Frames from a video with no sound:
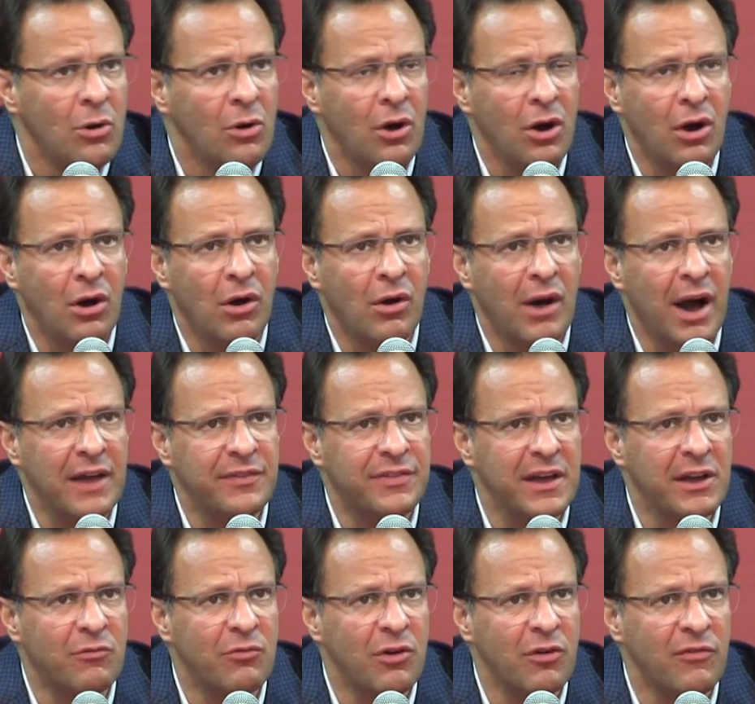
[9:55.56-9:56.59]
Oh, I
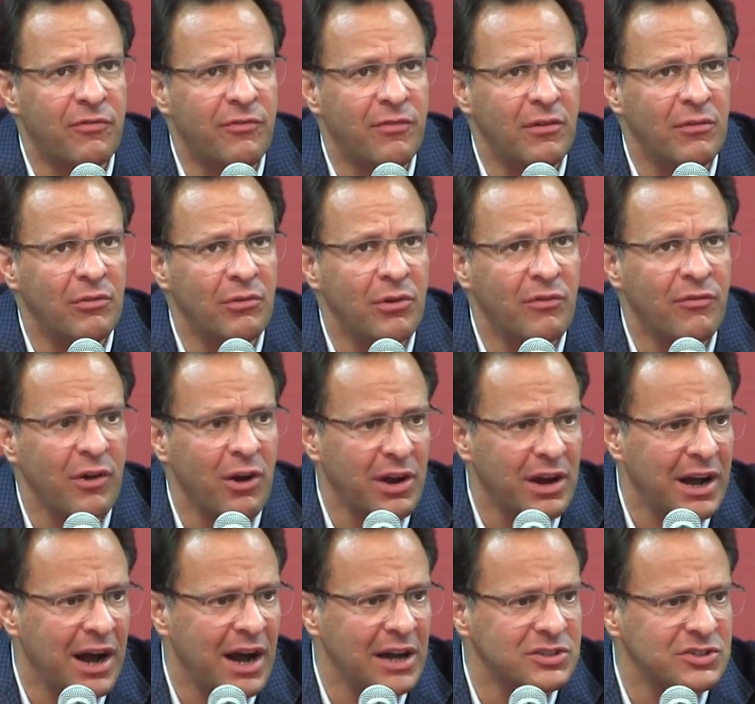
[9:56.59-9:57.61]
think we're very
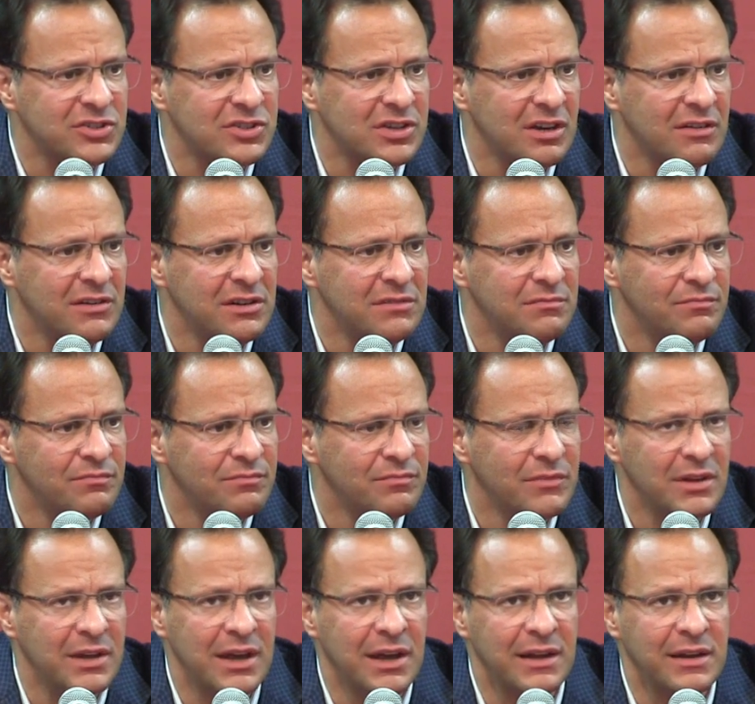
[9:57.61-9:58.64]
conscious of it.
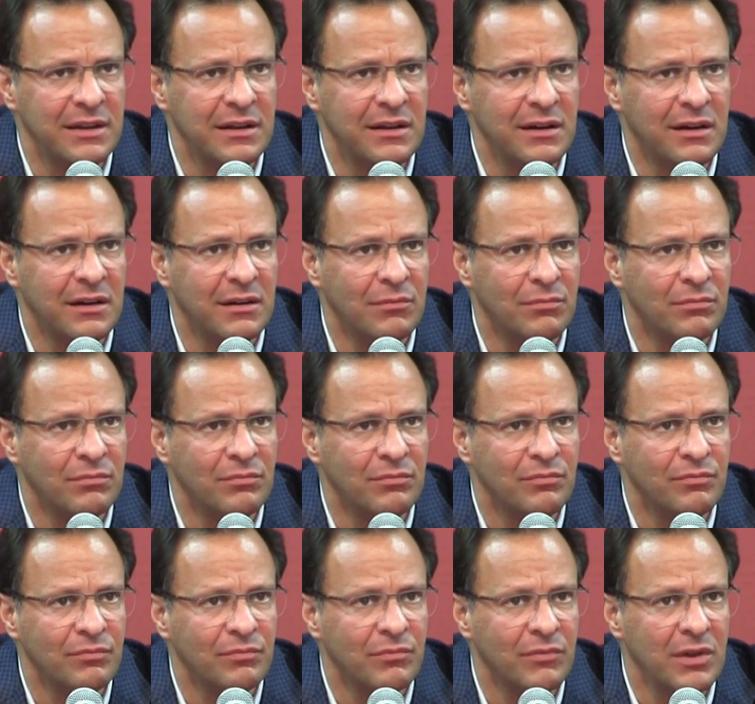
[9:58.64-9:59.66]
And
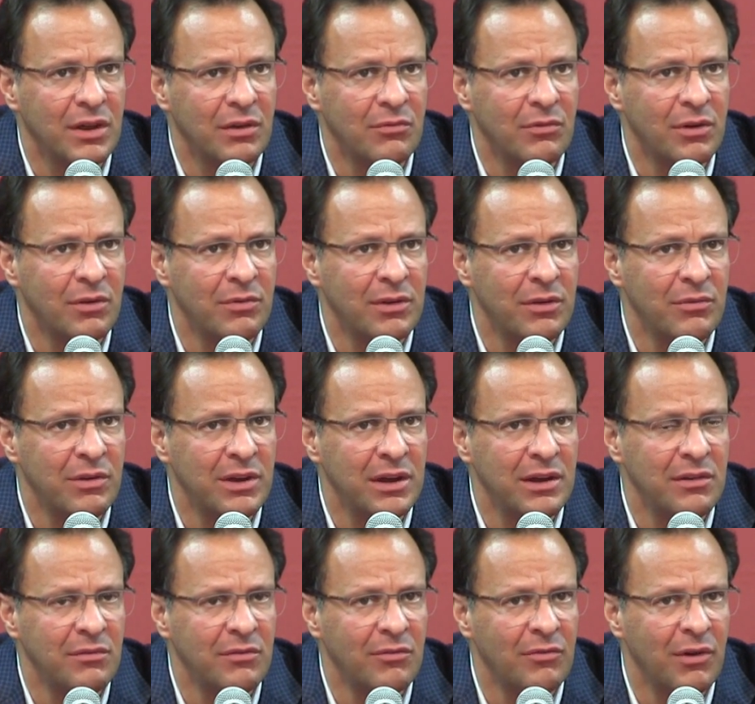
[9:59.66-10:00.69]
and
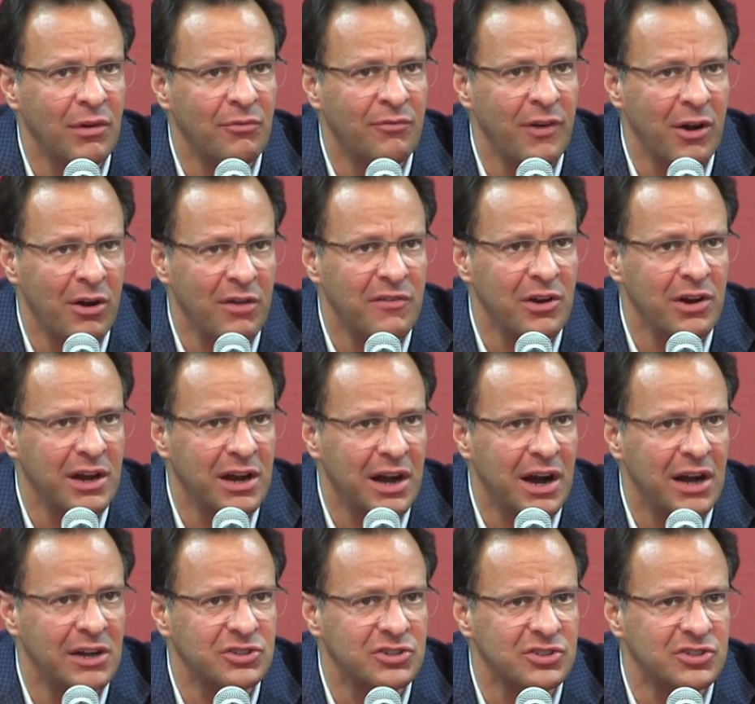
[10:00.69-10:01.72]
we were very, very
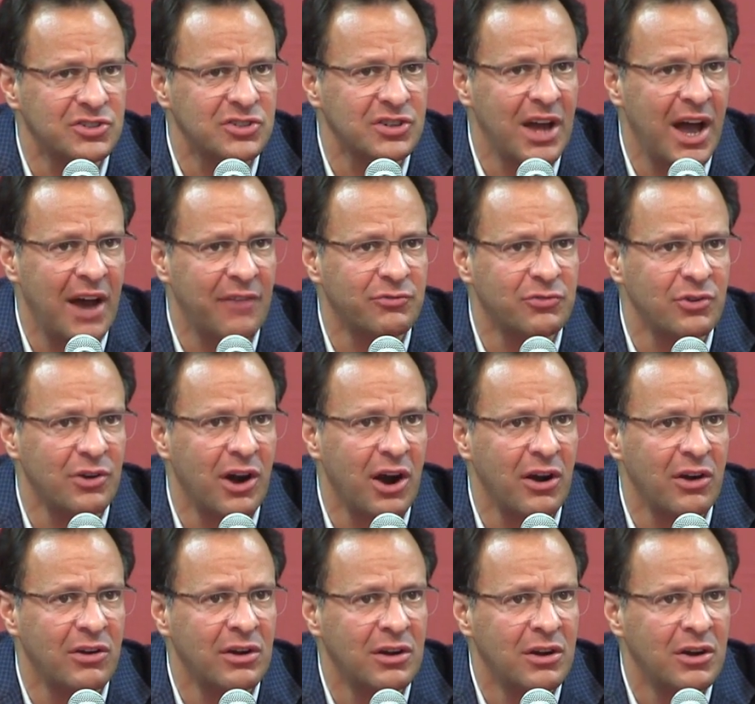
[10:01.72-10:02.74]
conscious after
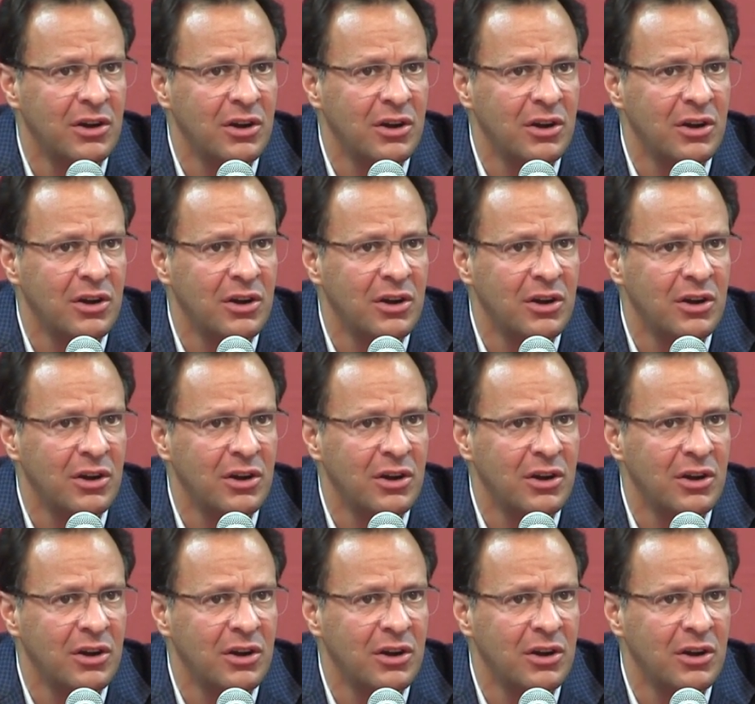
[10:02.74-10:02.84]
our